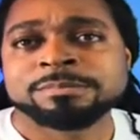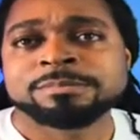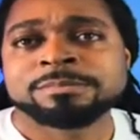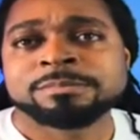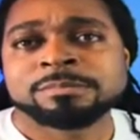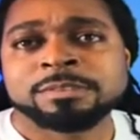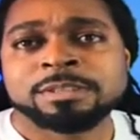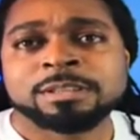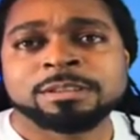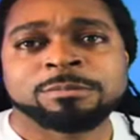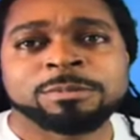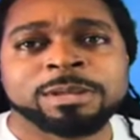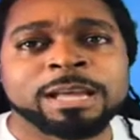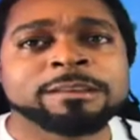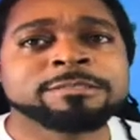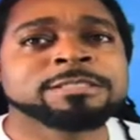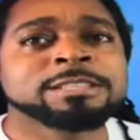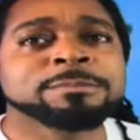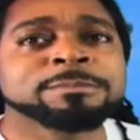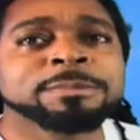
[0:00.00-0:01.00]
Yeah, we
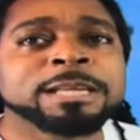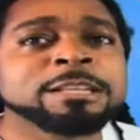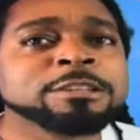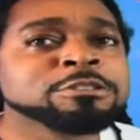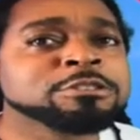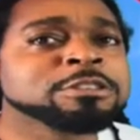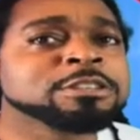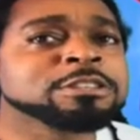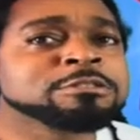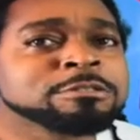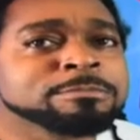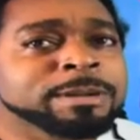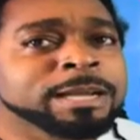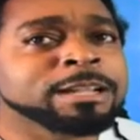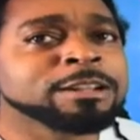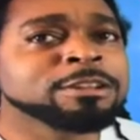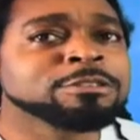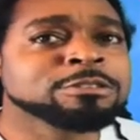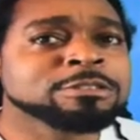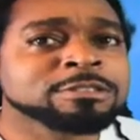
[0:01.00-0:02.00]
have some injuries. We might
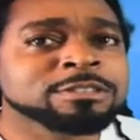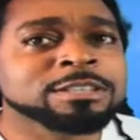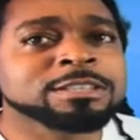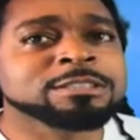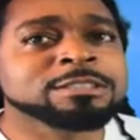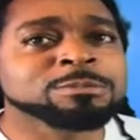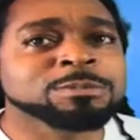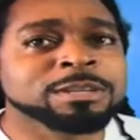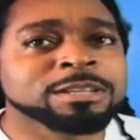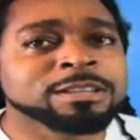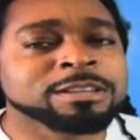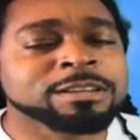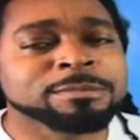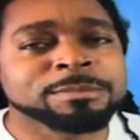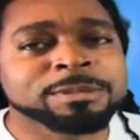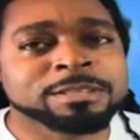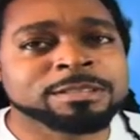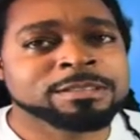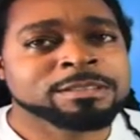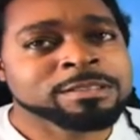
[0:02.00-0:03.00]
lose this week
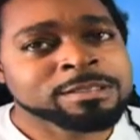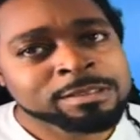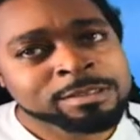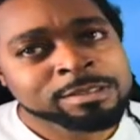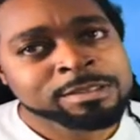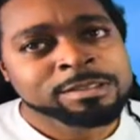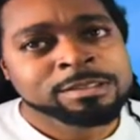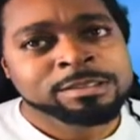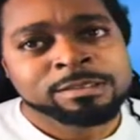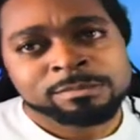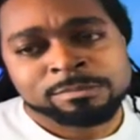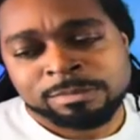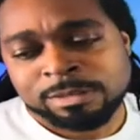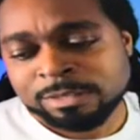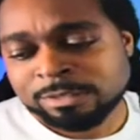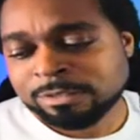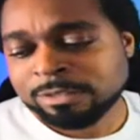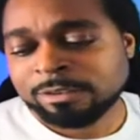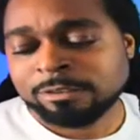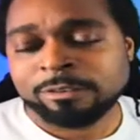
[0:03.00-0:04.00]
coming. But
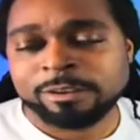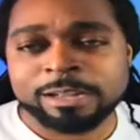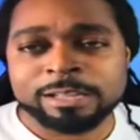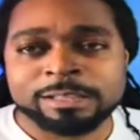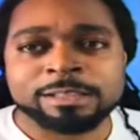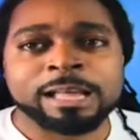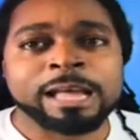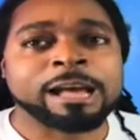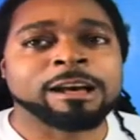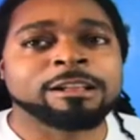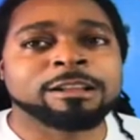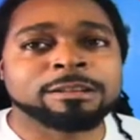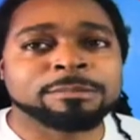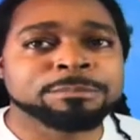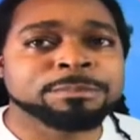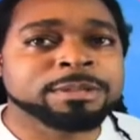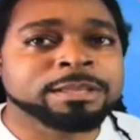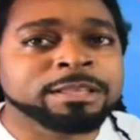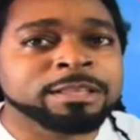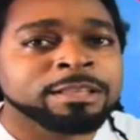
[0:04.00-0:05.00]
it's all right. I'll
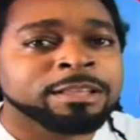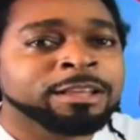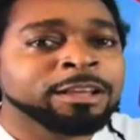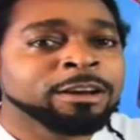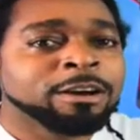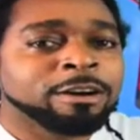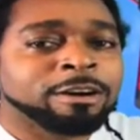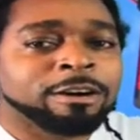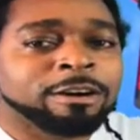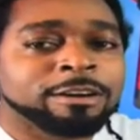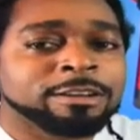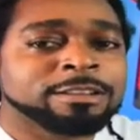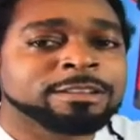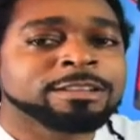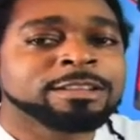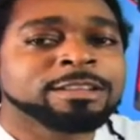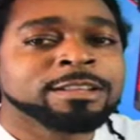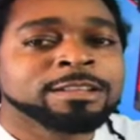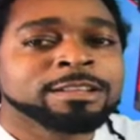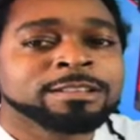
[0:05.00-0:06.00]
be
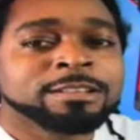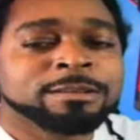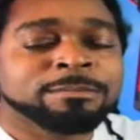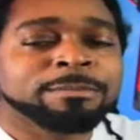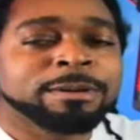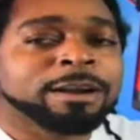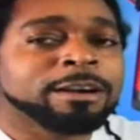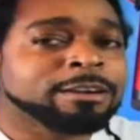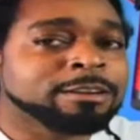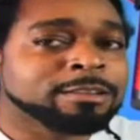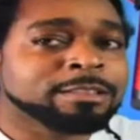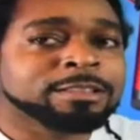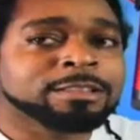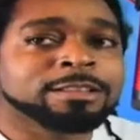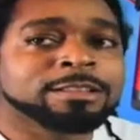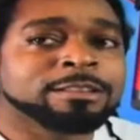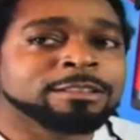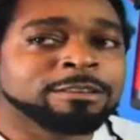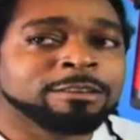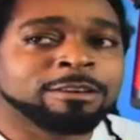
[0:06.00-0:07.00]
on the
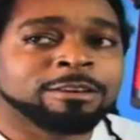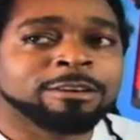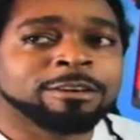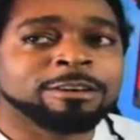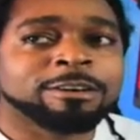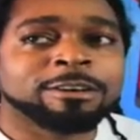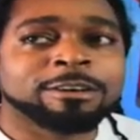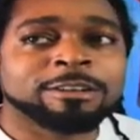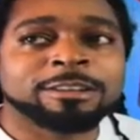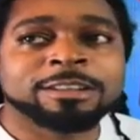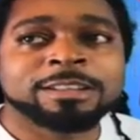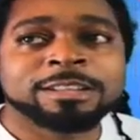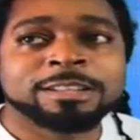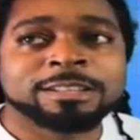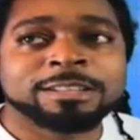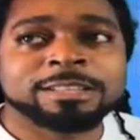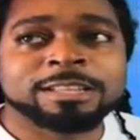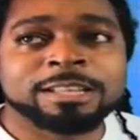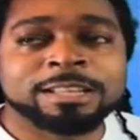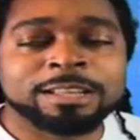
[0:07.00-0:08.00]
marathon all
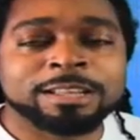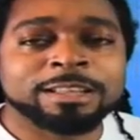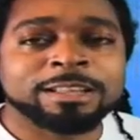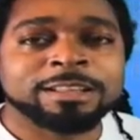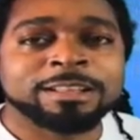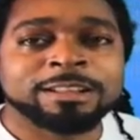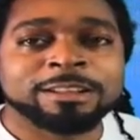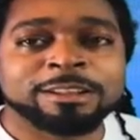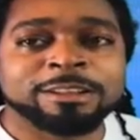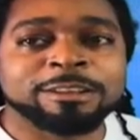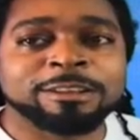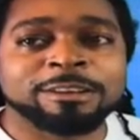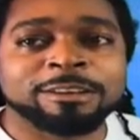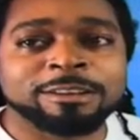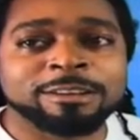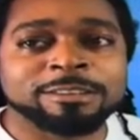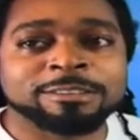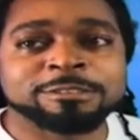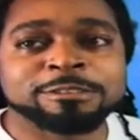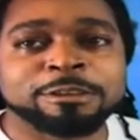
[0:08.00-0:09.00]
day
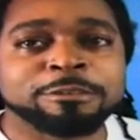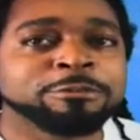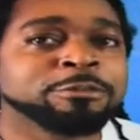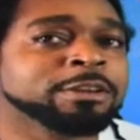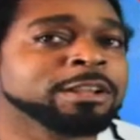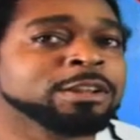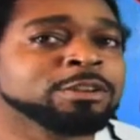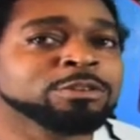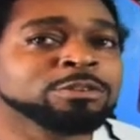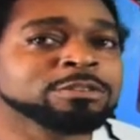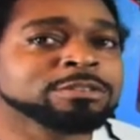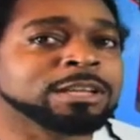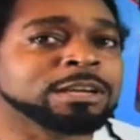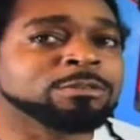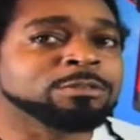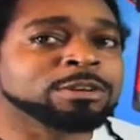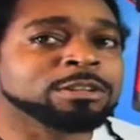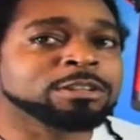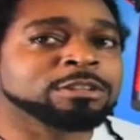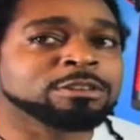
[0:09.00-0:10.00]
long. So if we lose, I
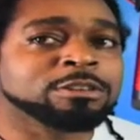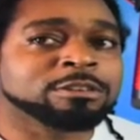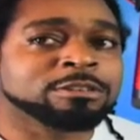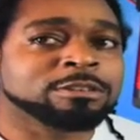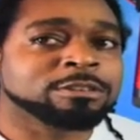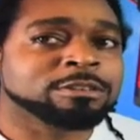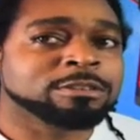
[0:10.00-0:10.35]
won't know.